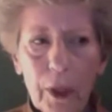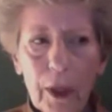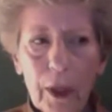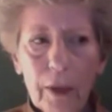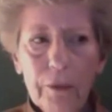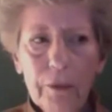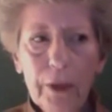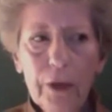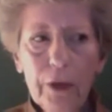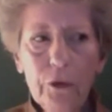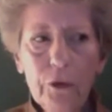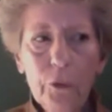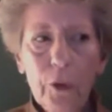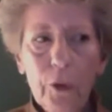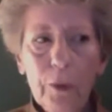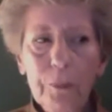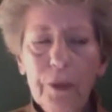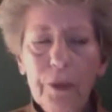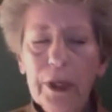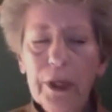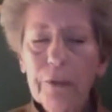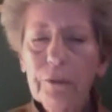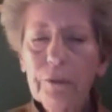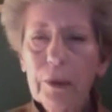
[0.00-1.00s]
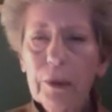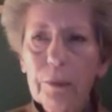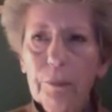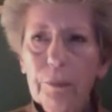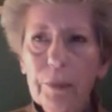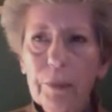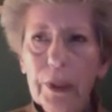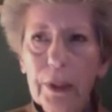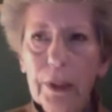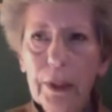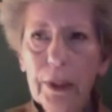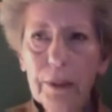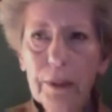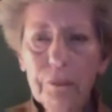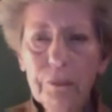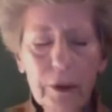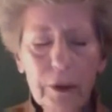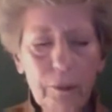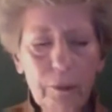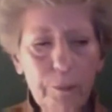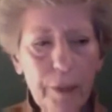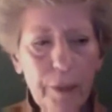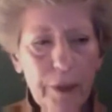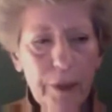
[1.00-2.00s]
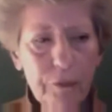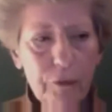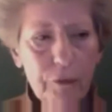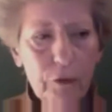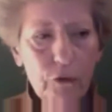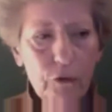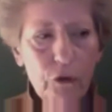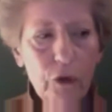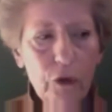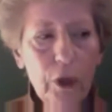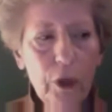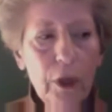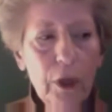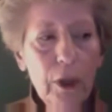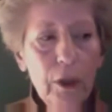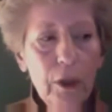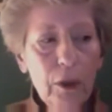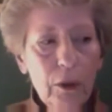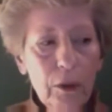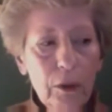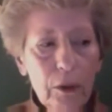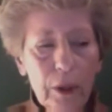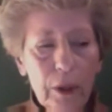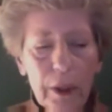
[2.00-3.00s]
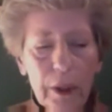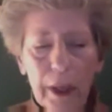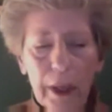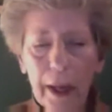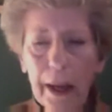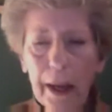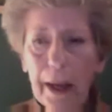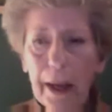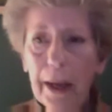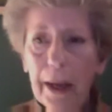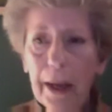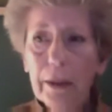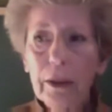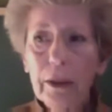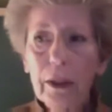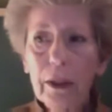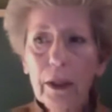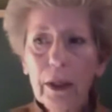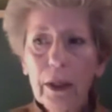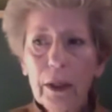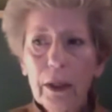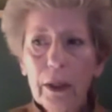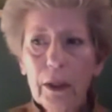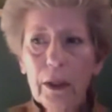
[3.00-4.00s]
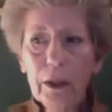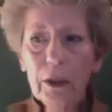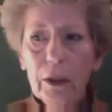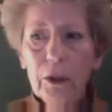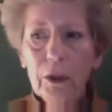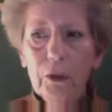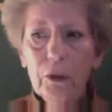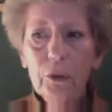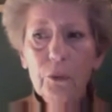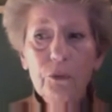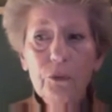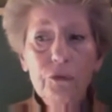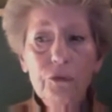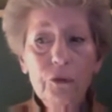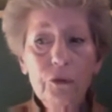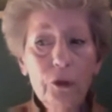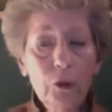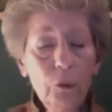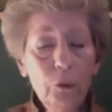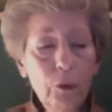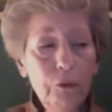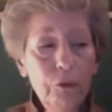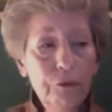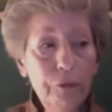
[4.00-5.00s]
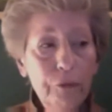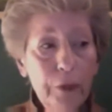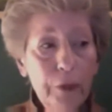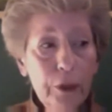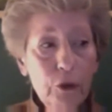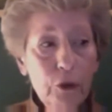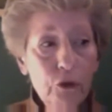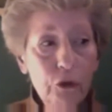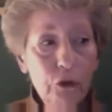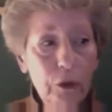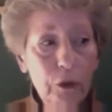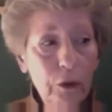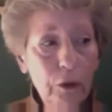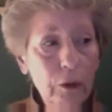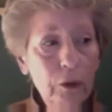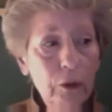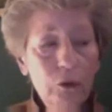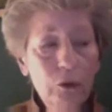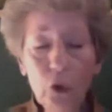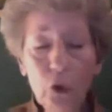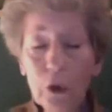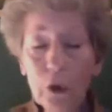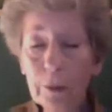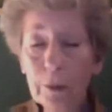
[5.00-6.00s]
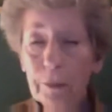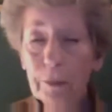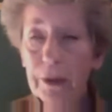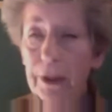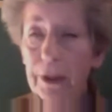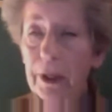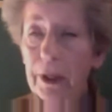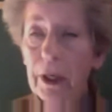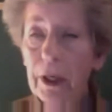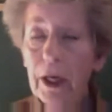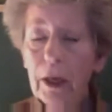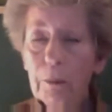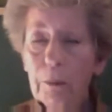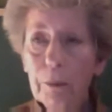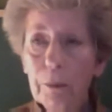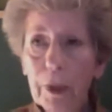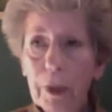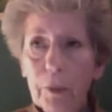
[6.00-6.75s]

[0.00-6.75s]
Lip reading: that you are be given a message, and you still will function normally, but